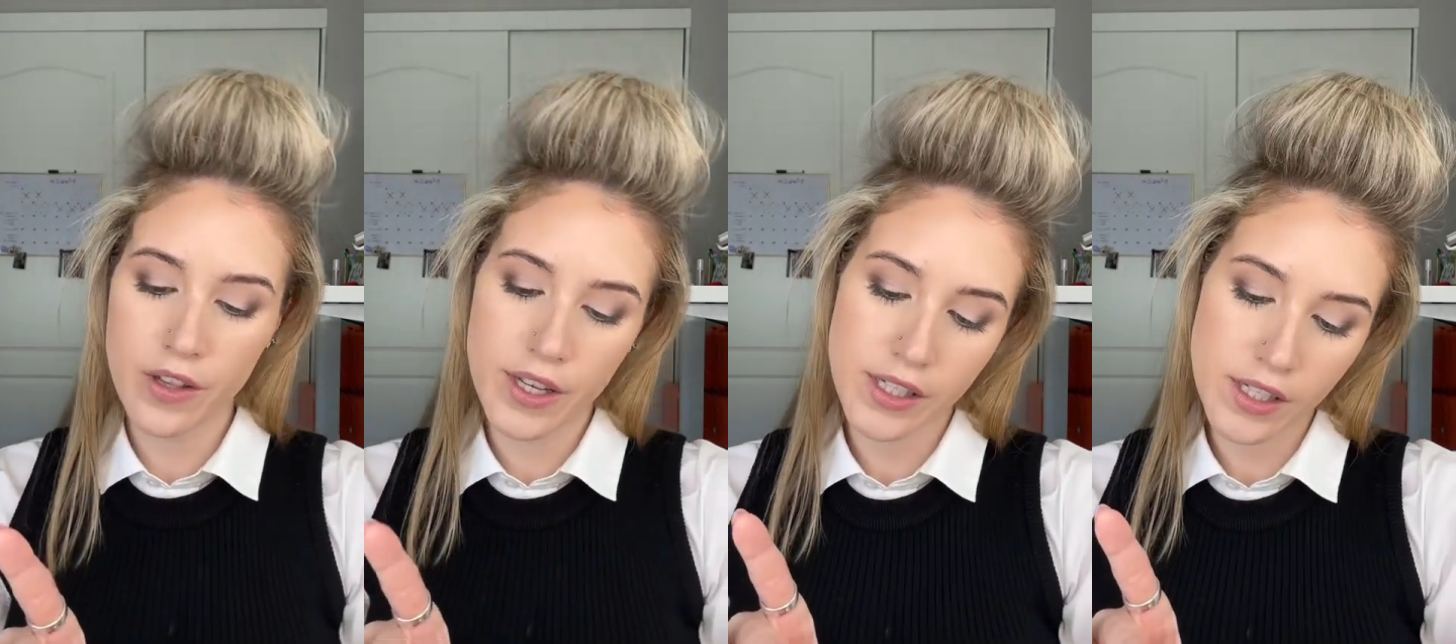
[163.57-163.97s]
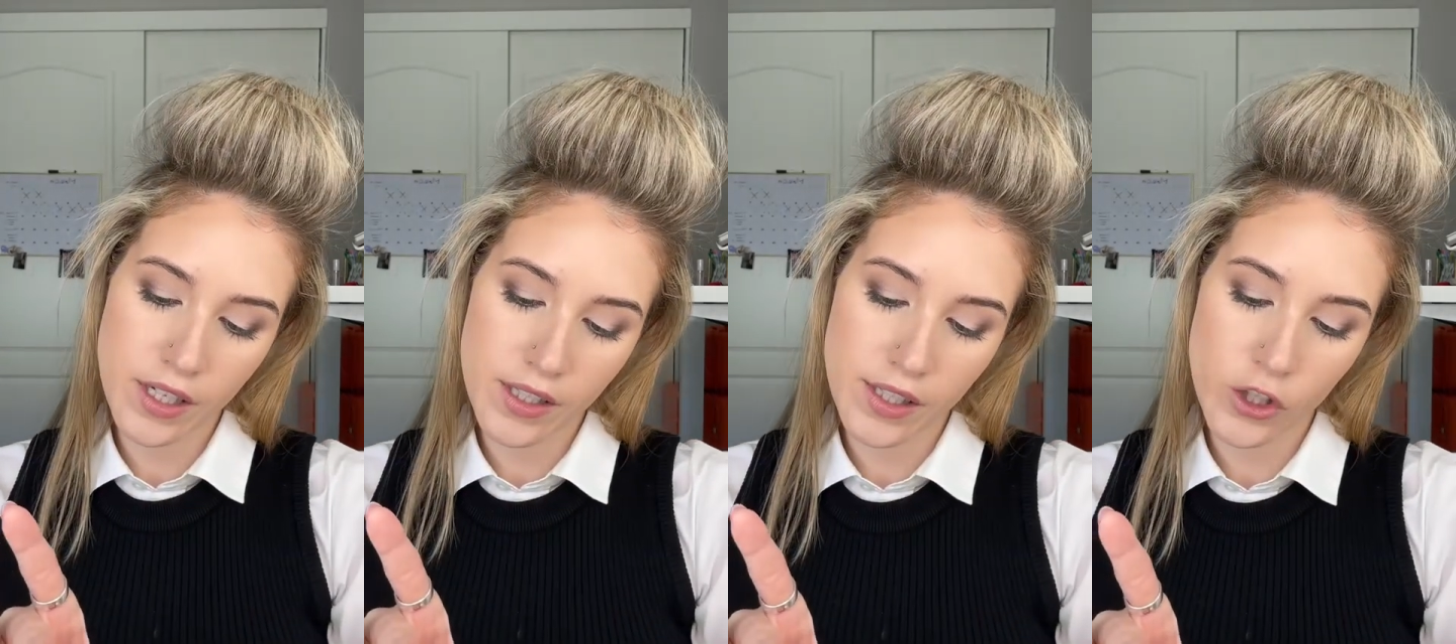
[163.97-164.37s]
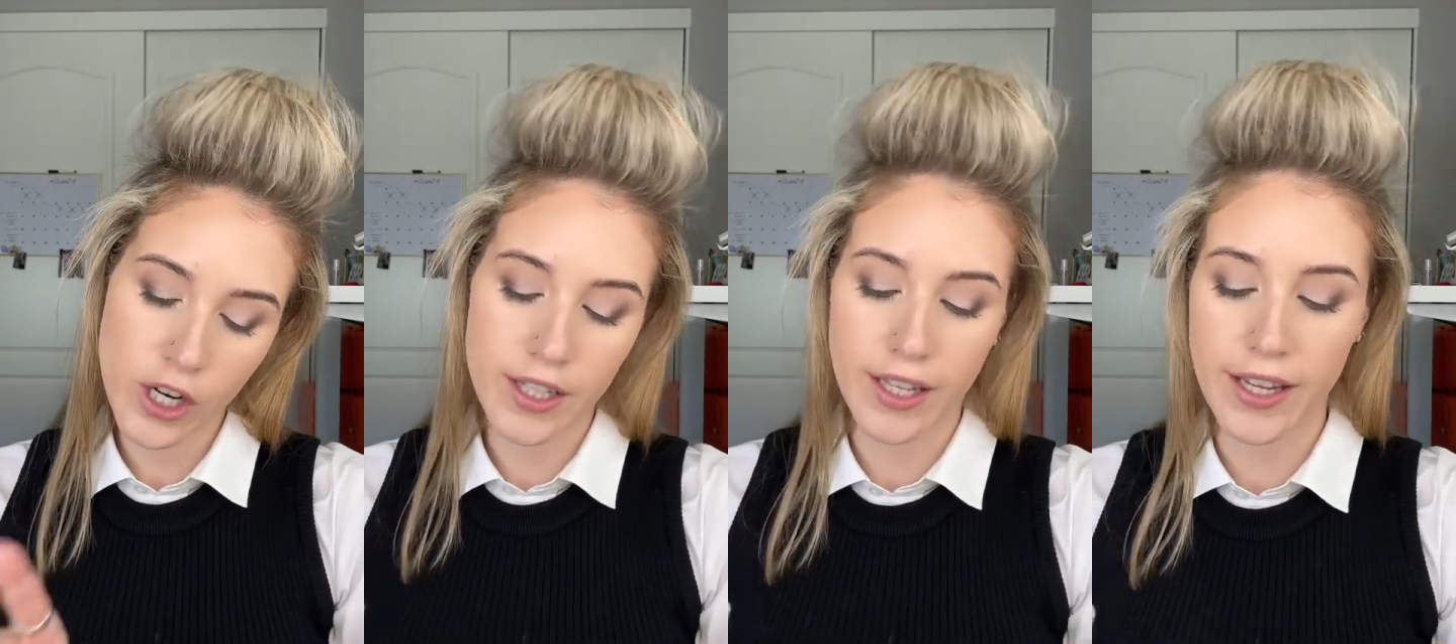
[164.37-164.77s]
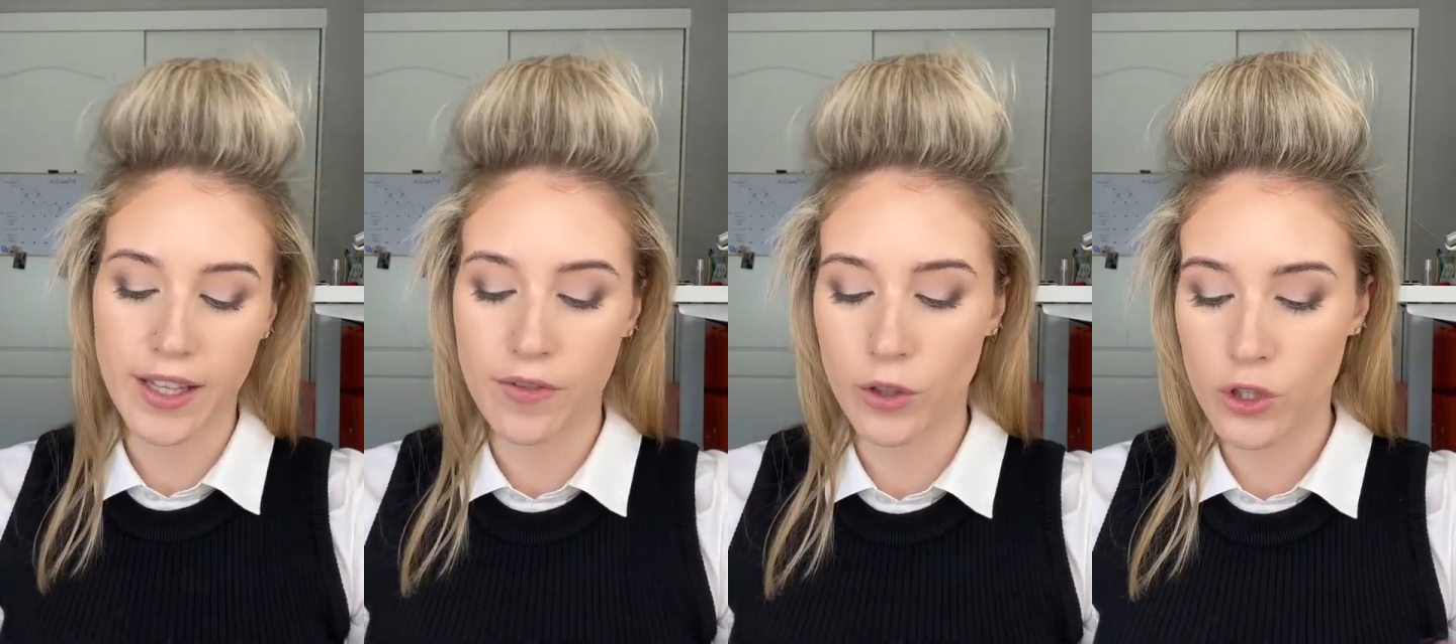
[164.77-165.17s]
This is the shade Light
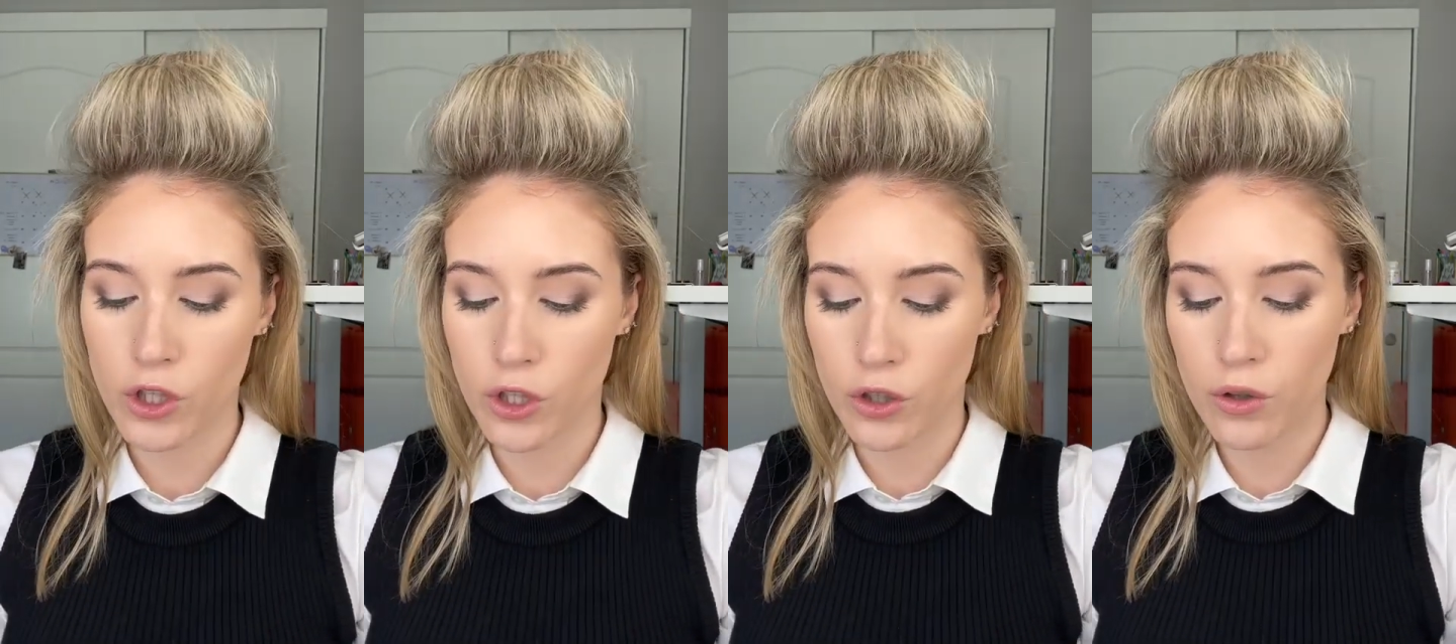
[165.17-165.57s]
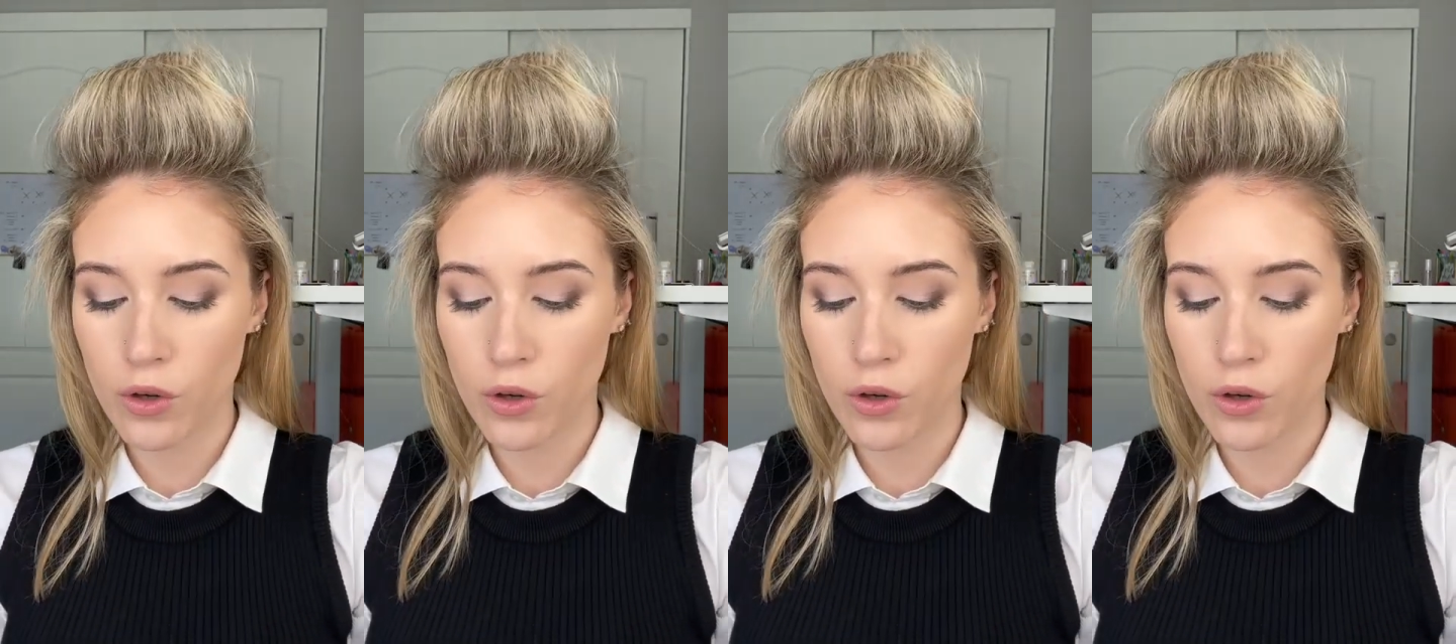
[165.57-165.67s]
Level 2